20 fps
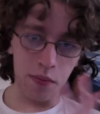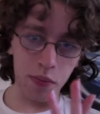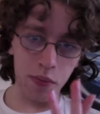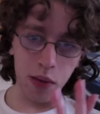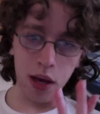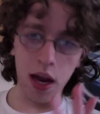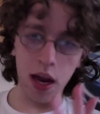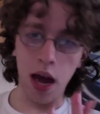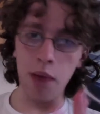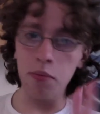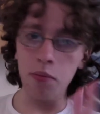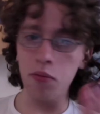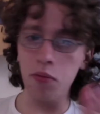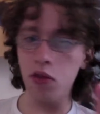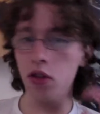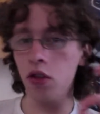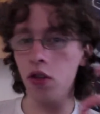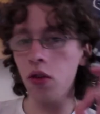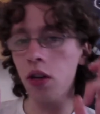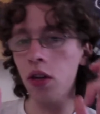I'm
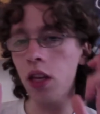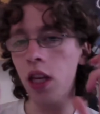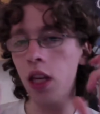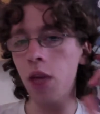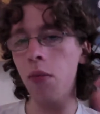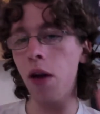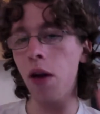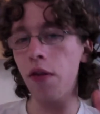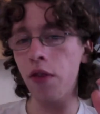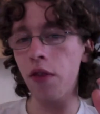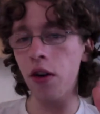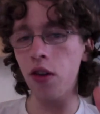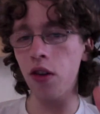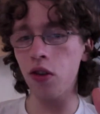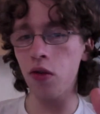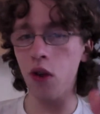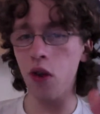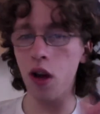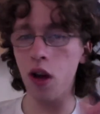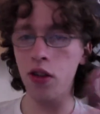rooting for
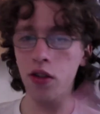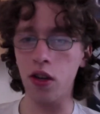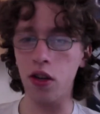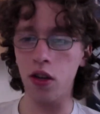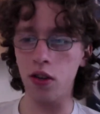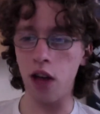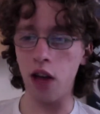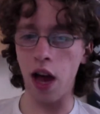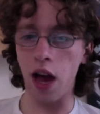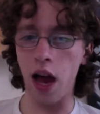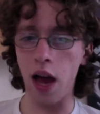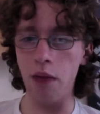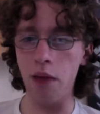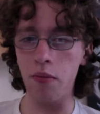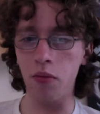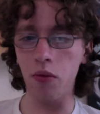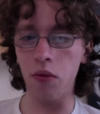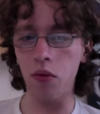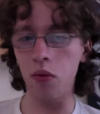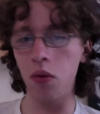Nisekoi
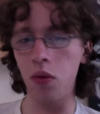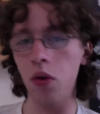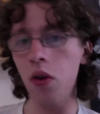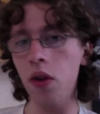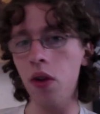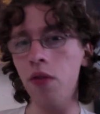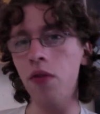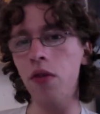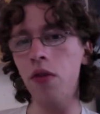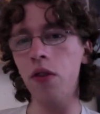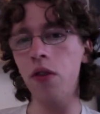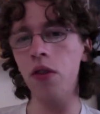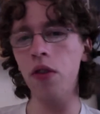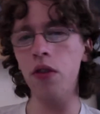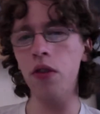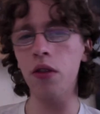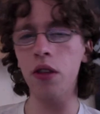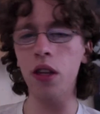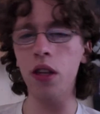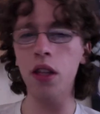to give us
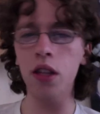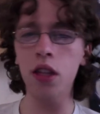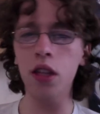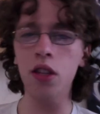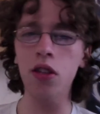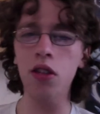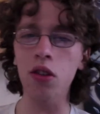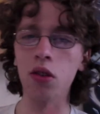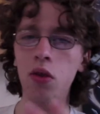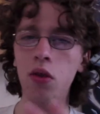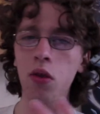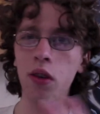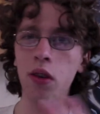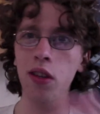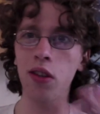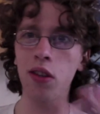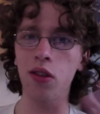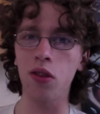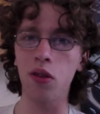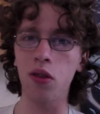something.
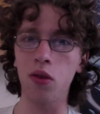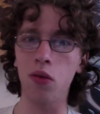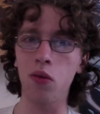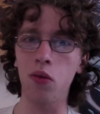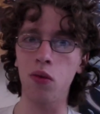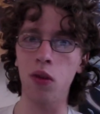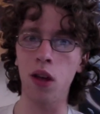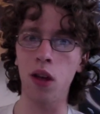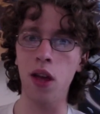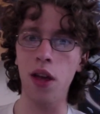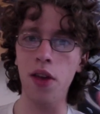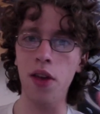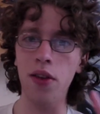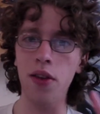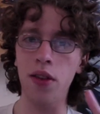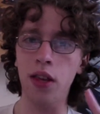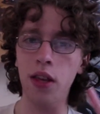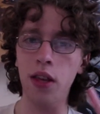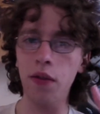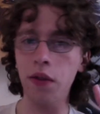And the
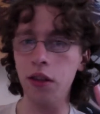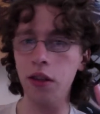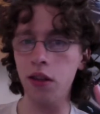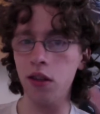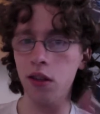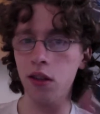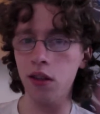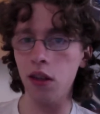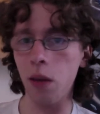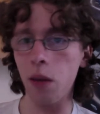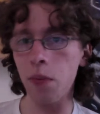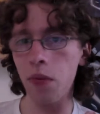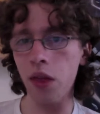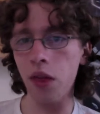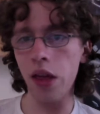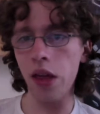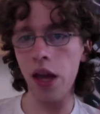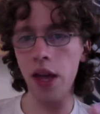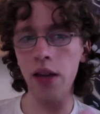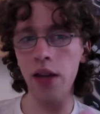last couple of videos I've
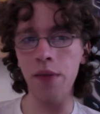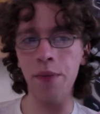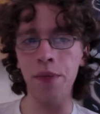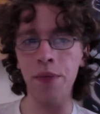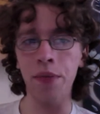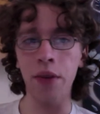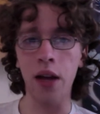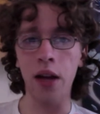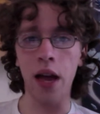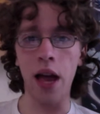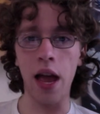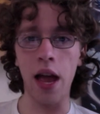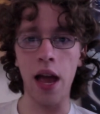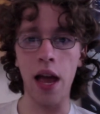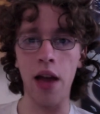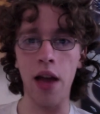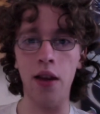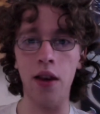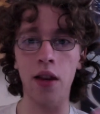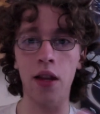just been raving about how
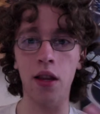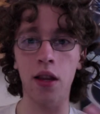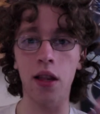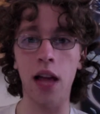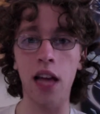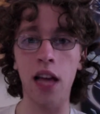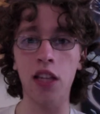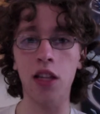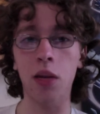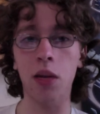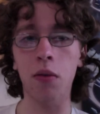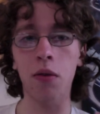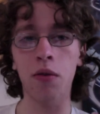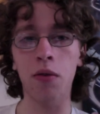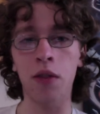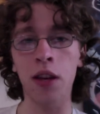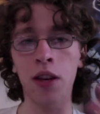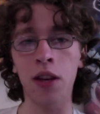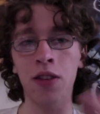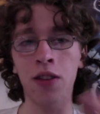good Nisekoi has
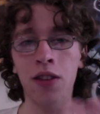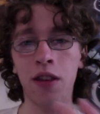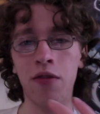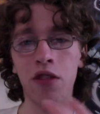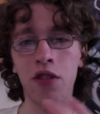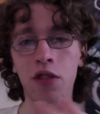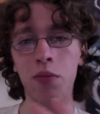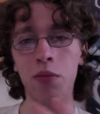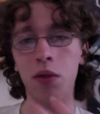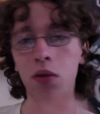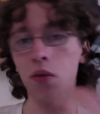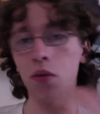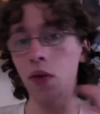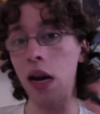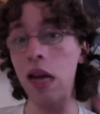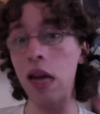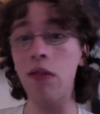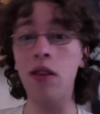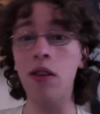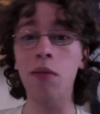been. And
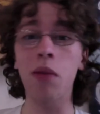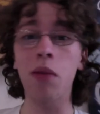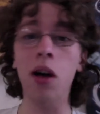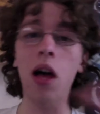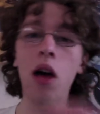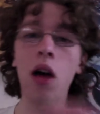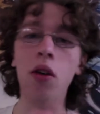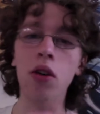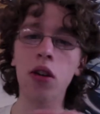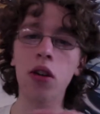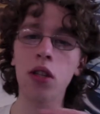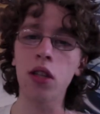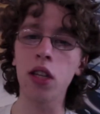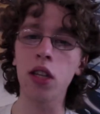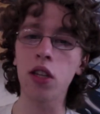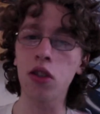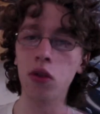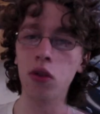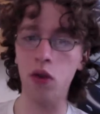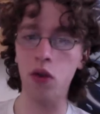now it's kind of
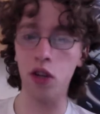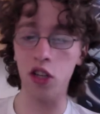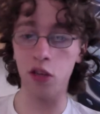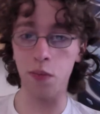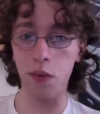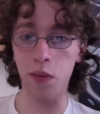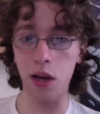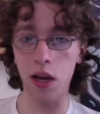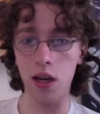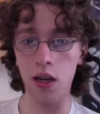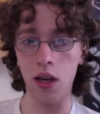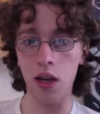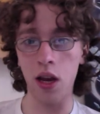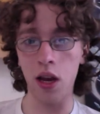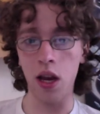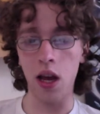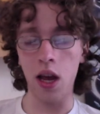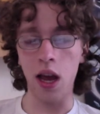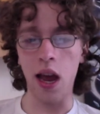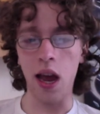back to
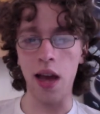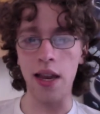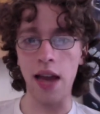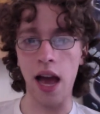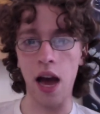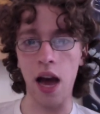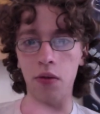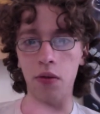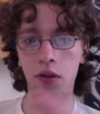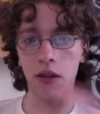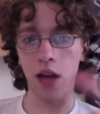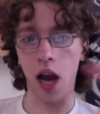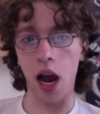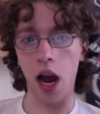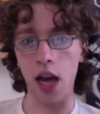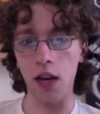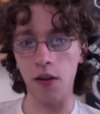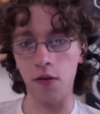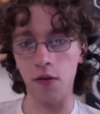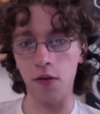normal, and it's
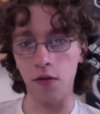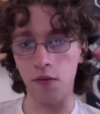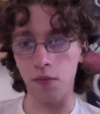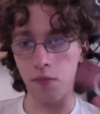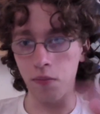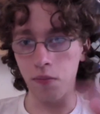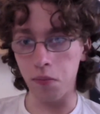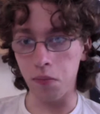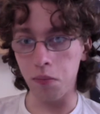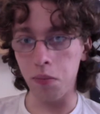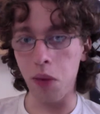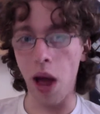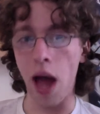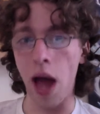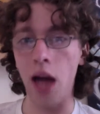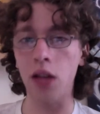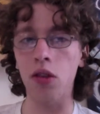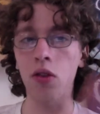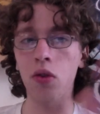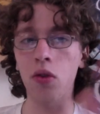One Piece and
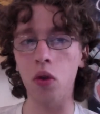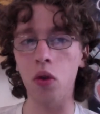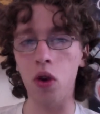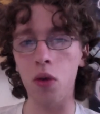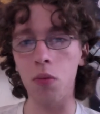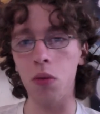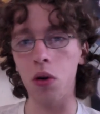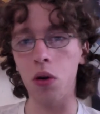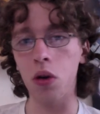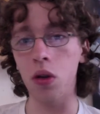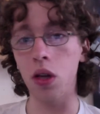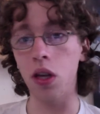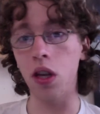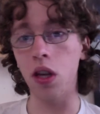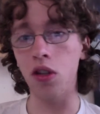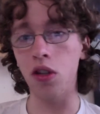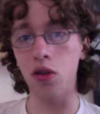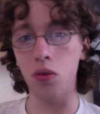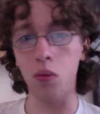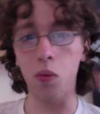Bleach, the
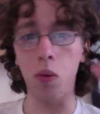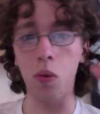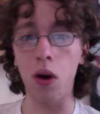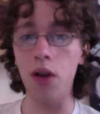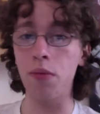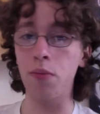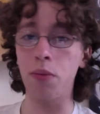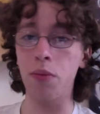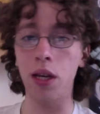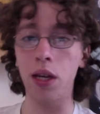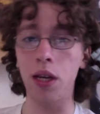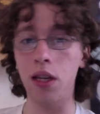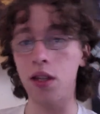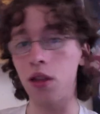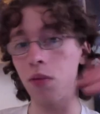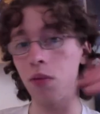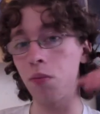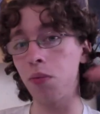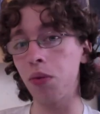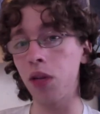regular top series,
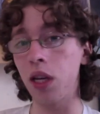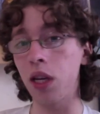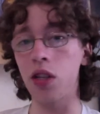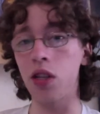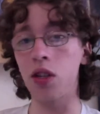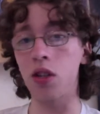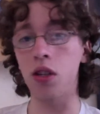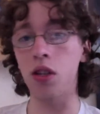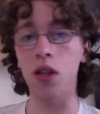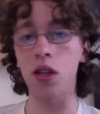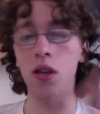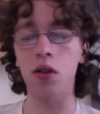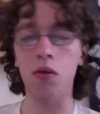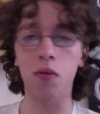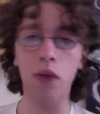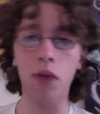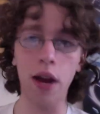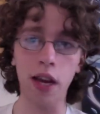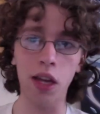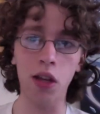that are
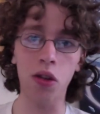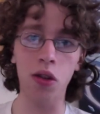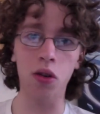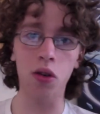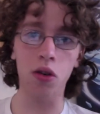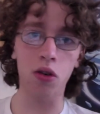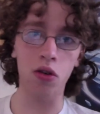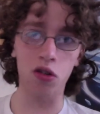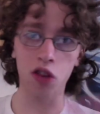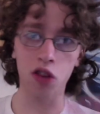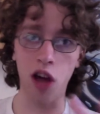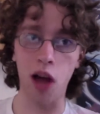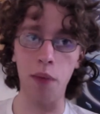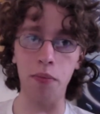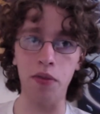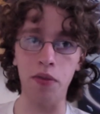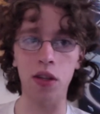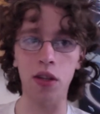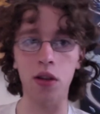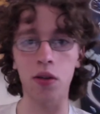becoming the
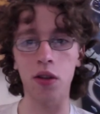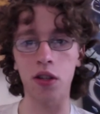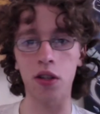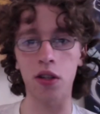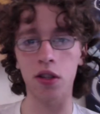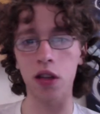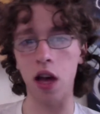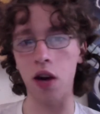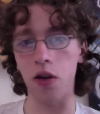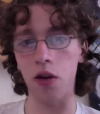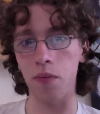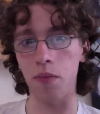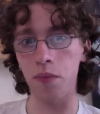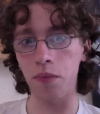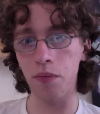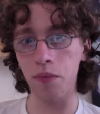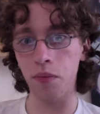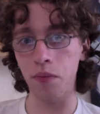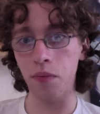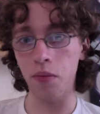better ones in
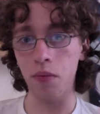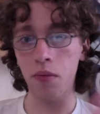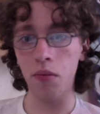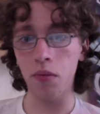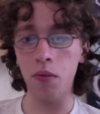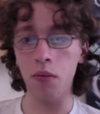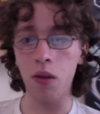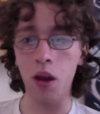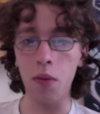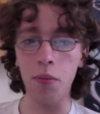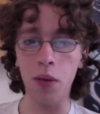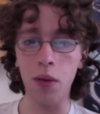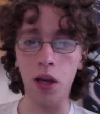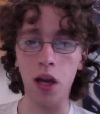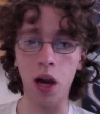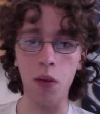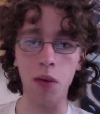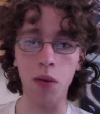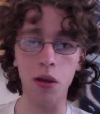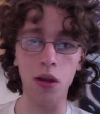my opinion.
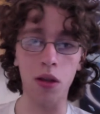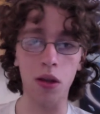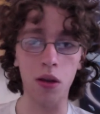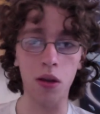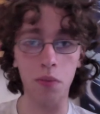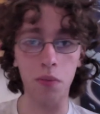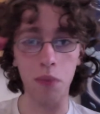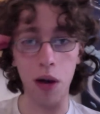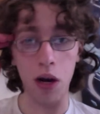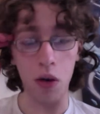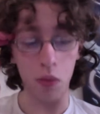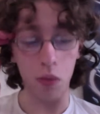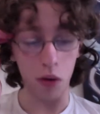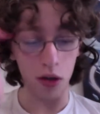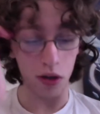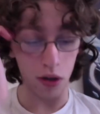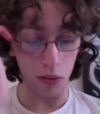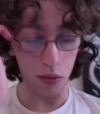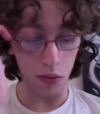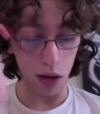But,
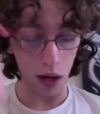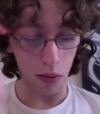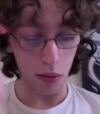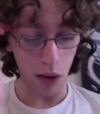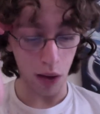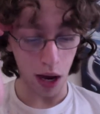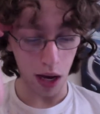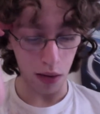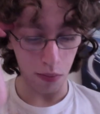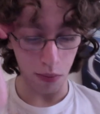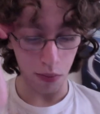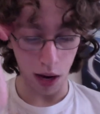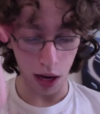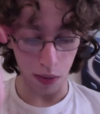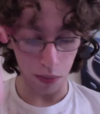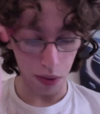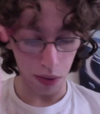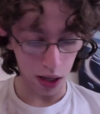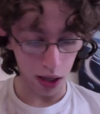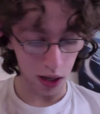oh well,
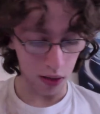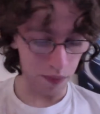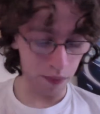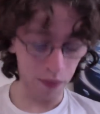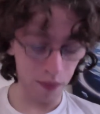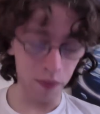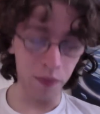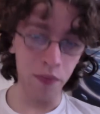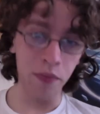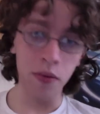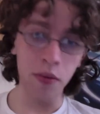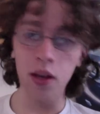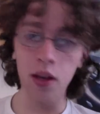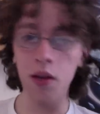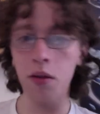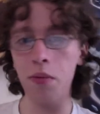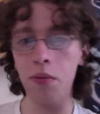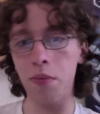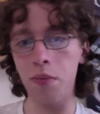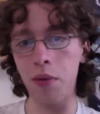Nisekoi is
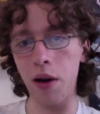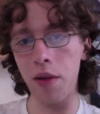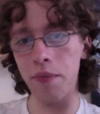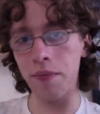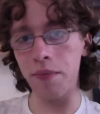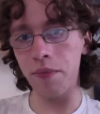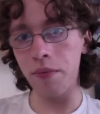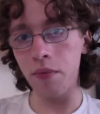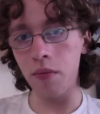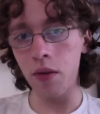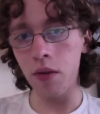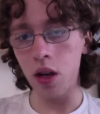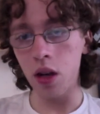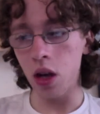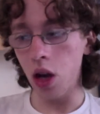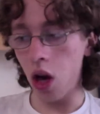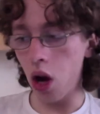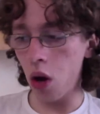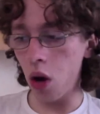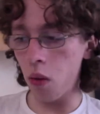still interesting. I'll
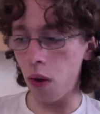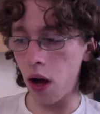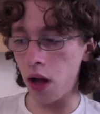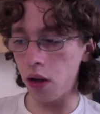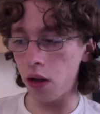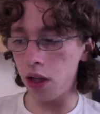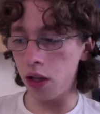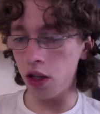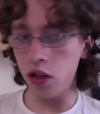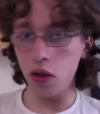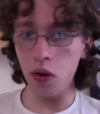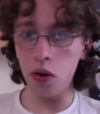still read it.